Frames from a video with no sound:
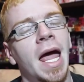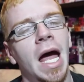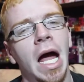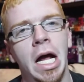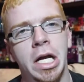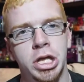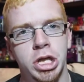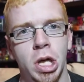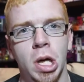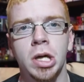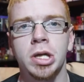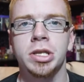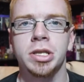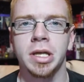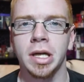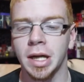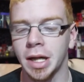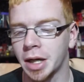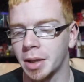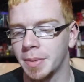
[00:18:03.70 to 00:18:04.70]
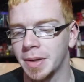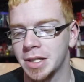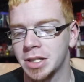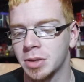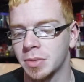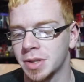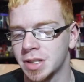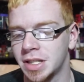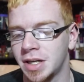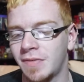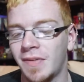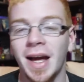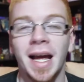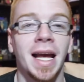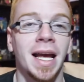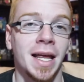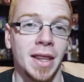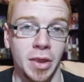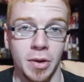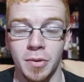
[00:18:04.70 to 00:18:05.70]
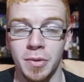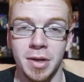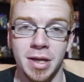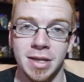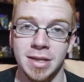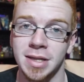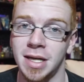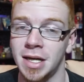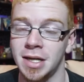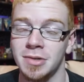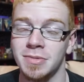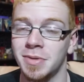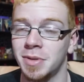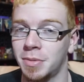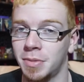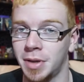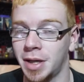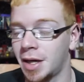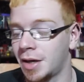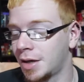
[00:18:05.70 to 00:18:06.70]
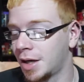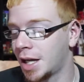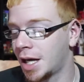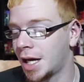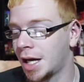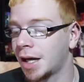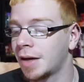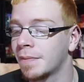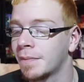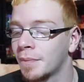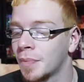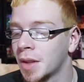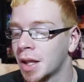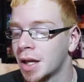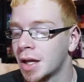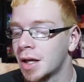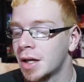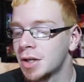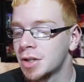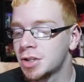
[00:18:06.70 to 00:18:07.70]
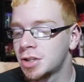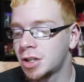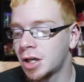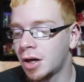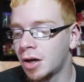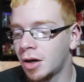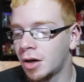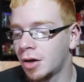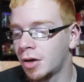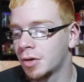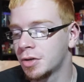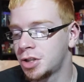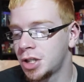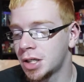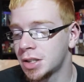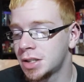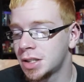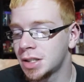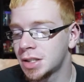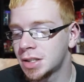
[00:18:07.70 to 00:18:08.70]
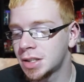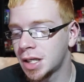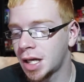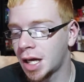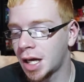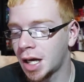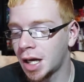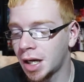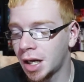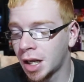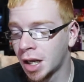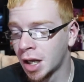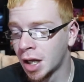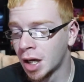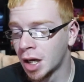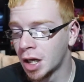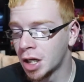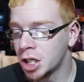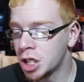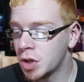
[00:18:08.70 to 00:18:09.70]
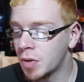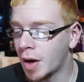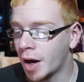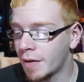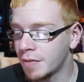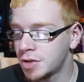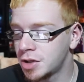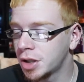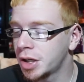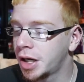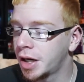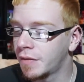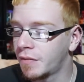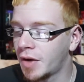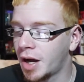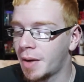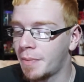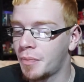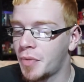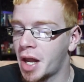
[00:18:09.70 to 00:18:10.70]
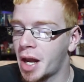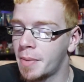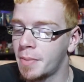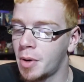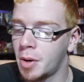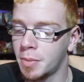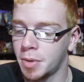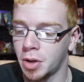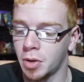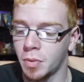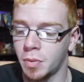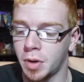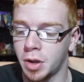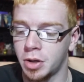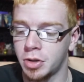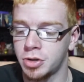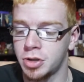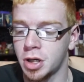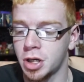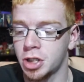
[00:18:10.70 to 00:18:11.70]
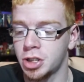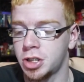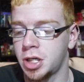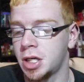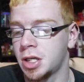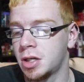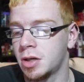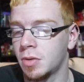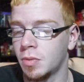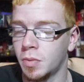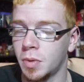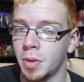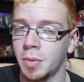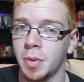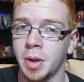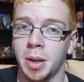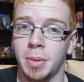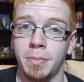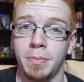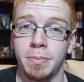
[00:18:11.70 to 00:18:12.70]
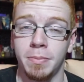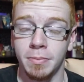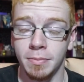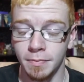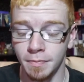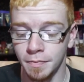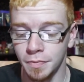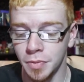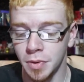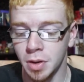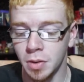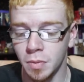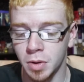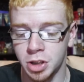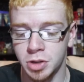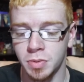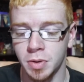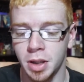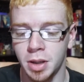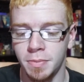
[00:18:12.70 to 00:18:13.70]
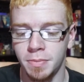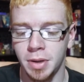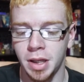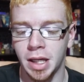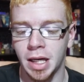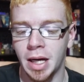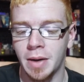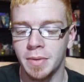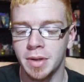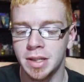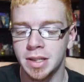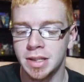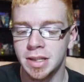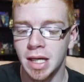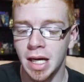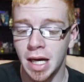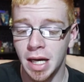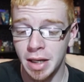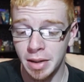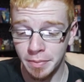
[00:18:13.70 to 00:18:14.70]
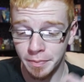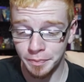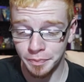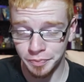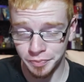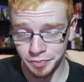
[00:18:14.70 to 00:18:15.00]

i charged it a little bit, so we'll see if I can get through these next ones without dying. So Jesse said, you have to give up that moment or Wonderstruck Enchanted, what would it, which would it be? And I would say,